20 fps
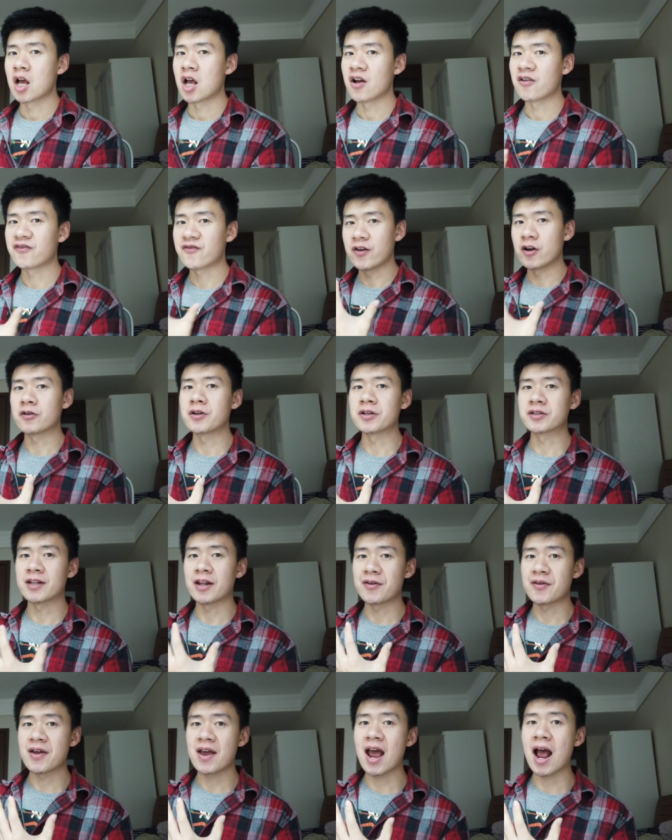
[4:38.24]
feelings
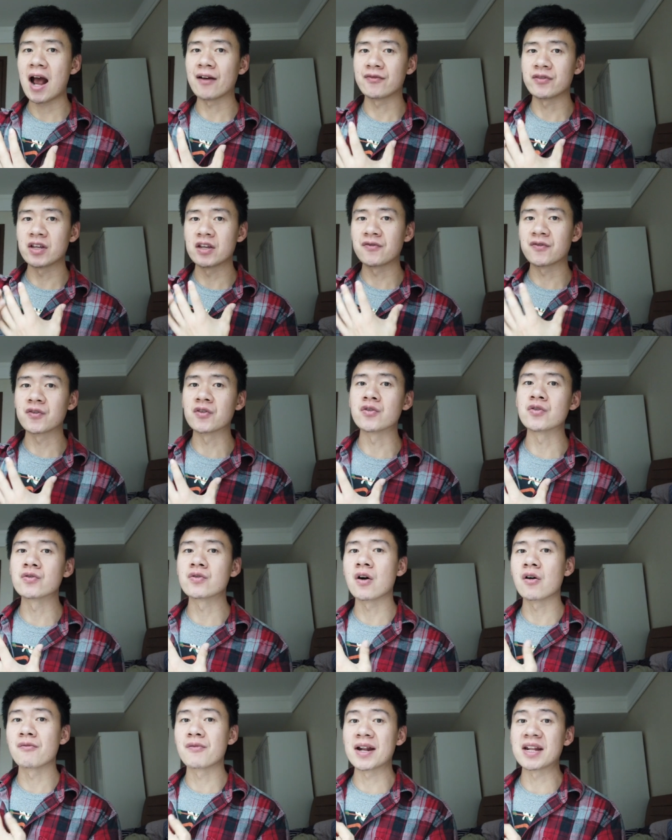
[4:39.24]
that you have if
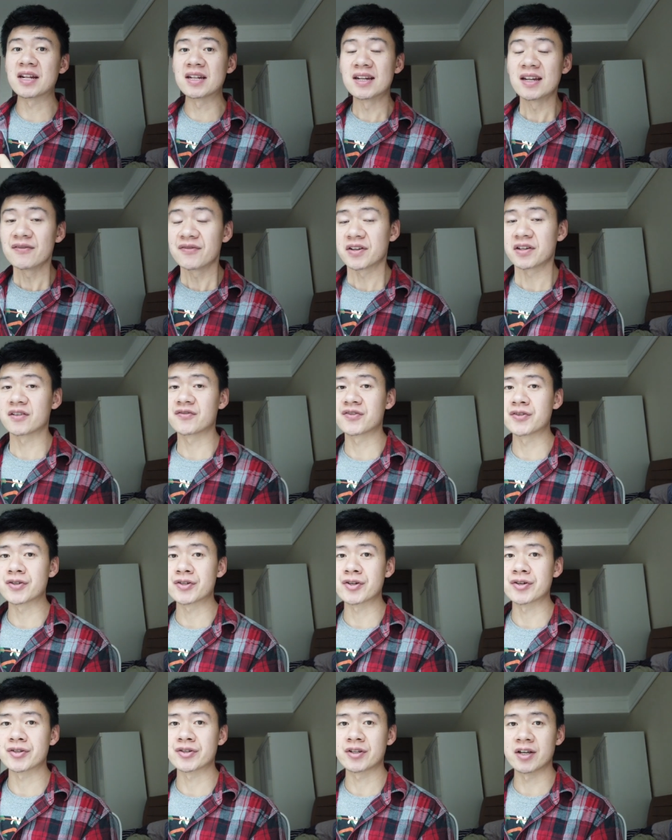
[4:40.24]
you already live in the
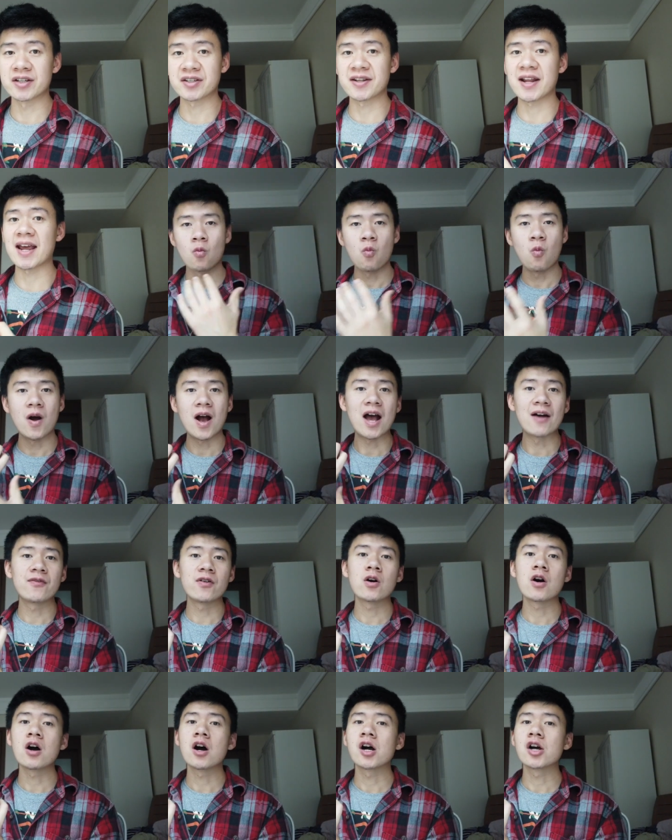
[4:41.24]
future It's like
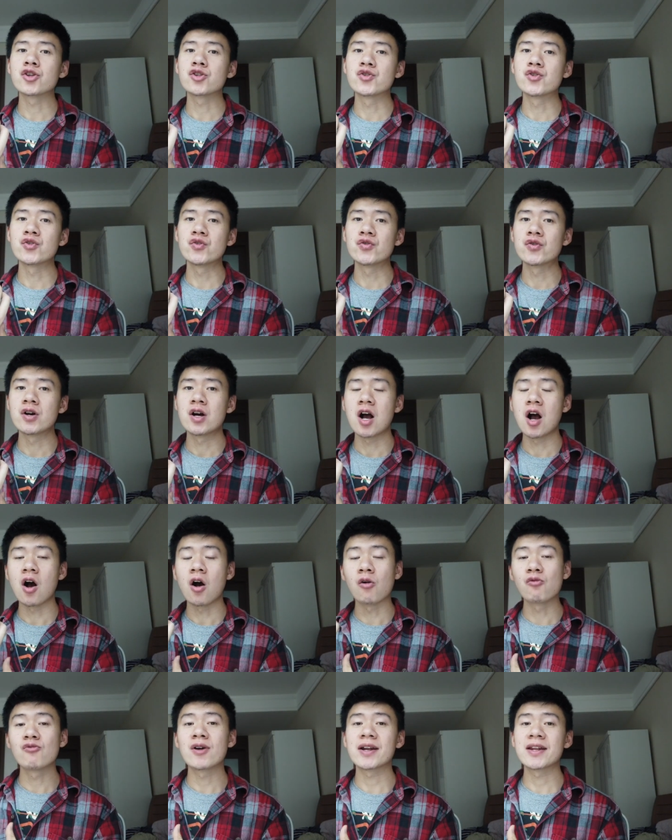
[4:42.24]
whenever you
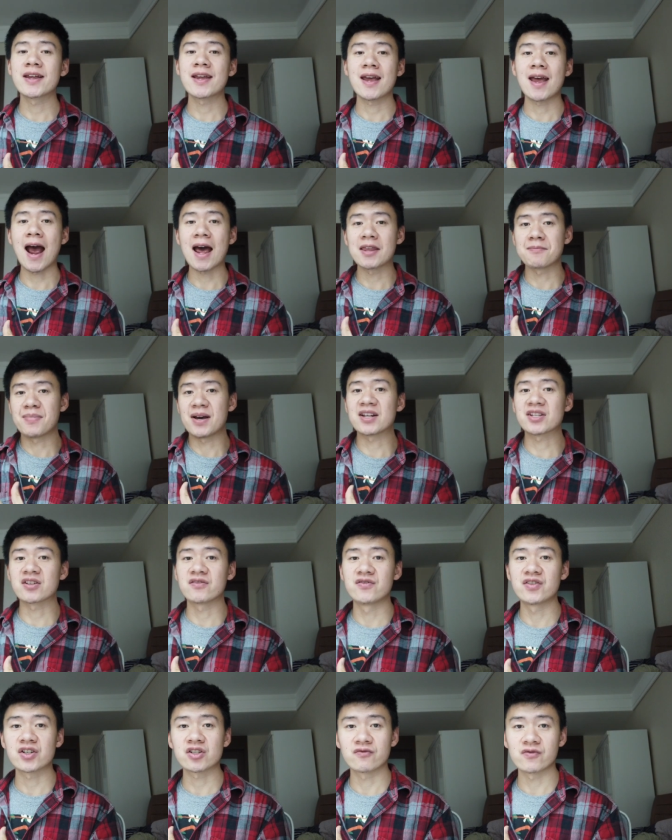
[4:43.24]
already at the best
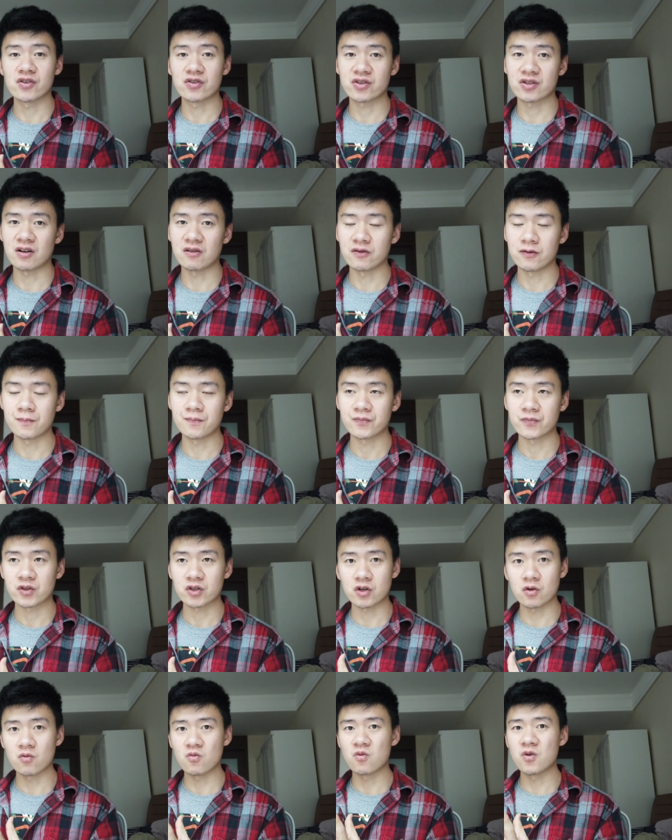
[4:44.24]
version of yourself.
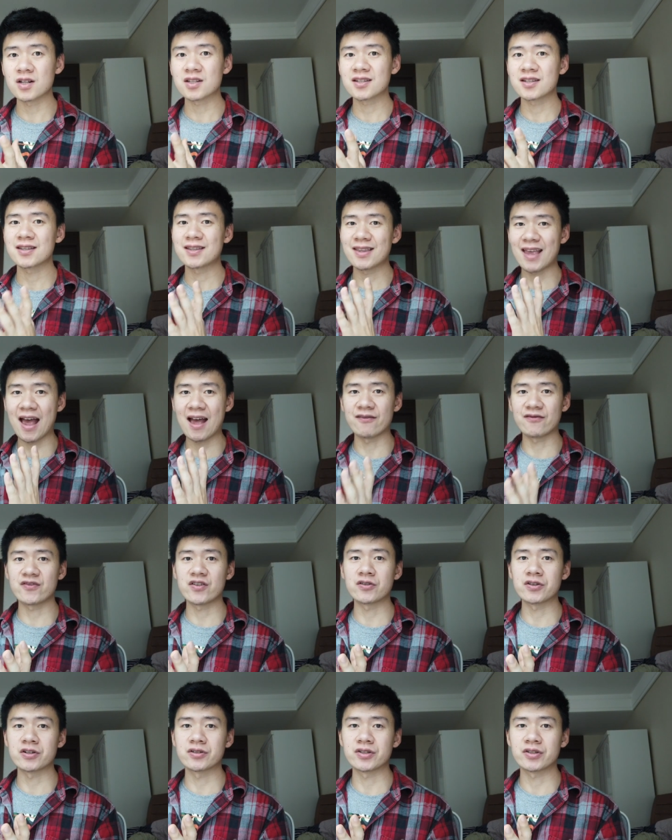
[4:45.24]
So what's that
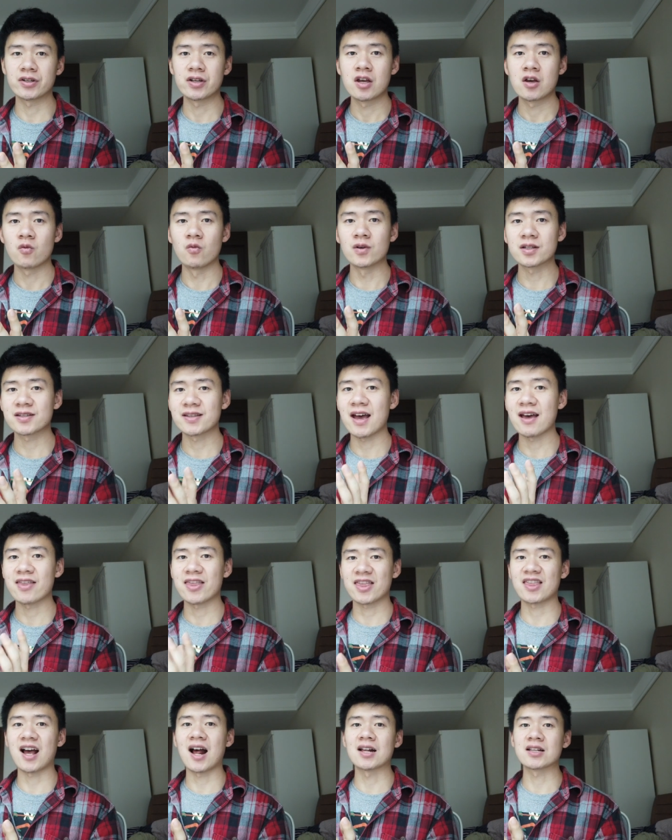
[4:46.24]
feelings? What's
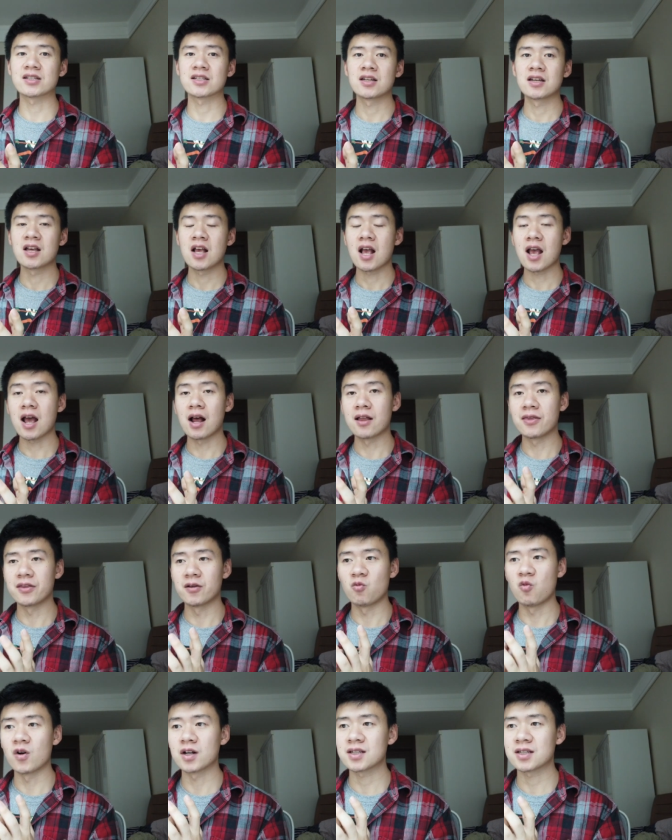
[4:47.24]
that thoughts?
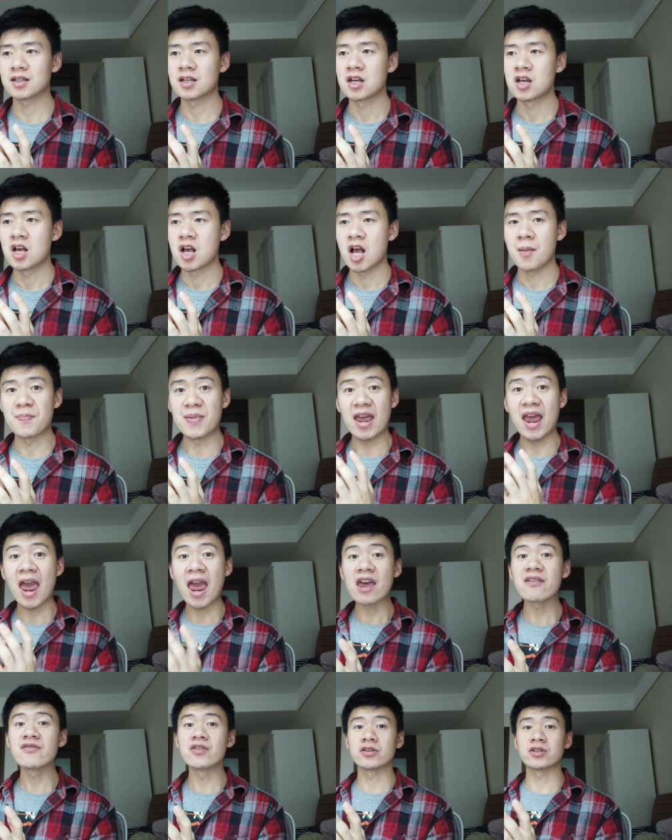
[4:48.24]
And what's
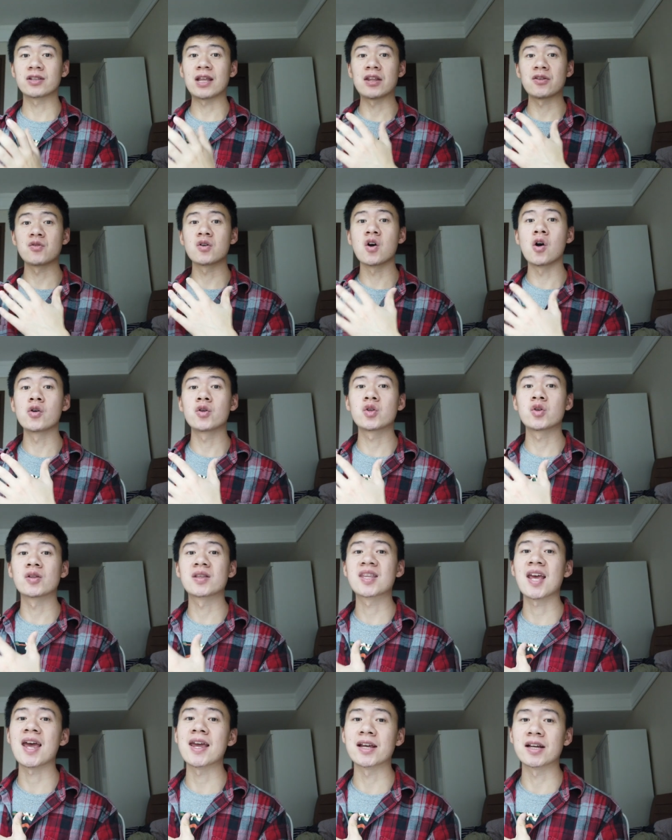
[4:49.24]
behaviors that you're going to
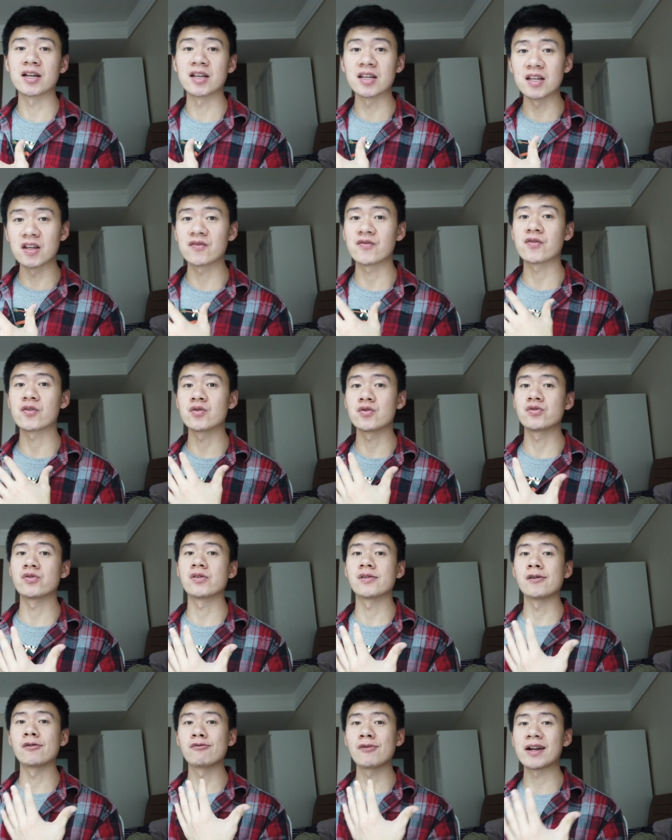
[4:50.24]
take if you
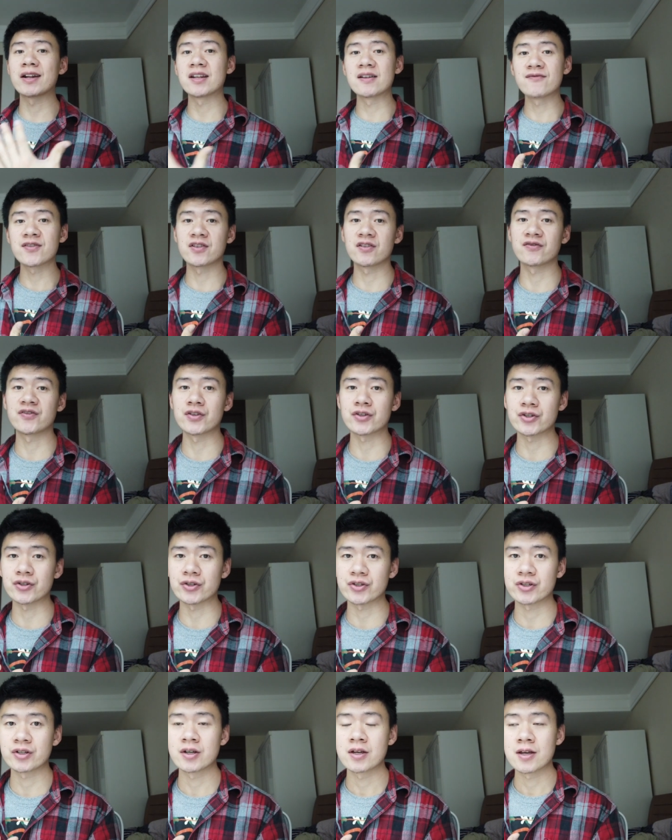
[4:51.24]
already live in the
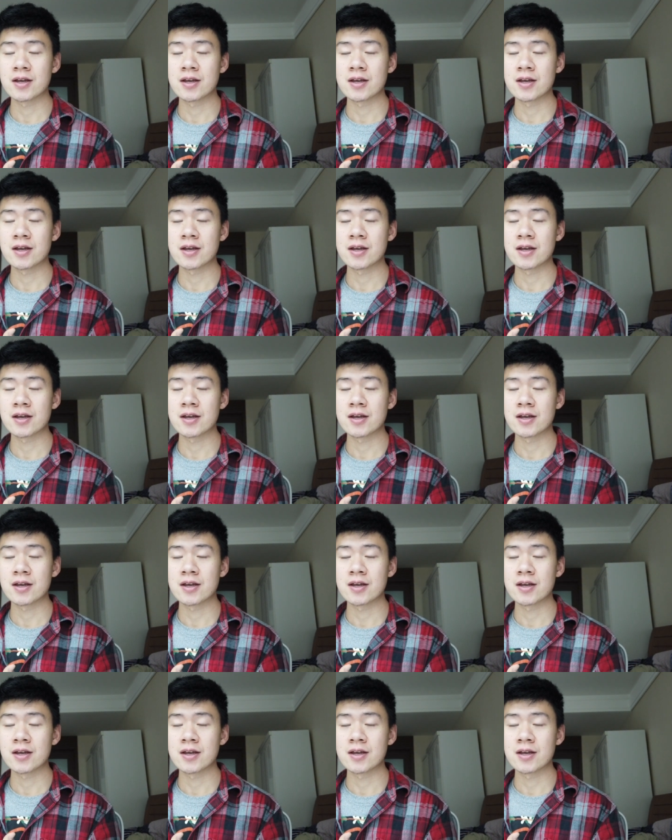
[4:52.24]
futures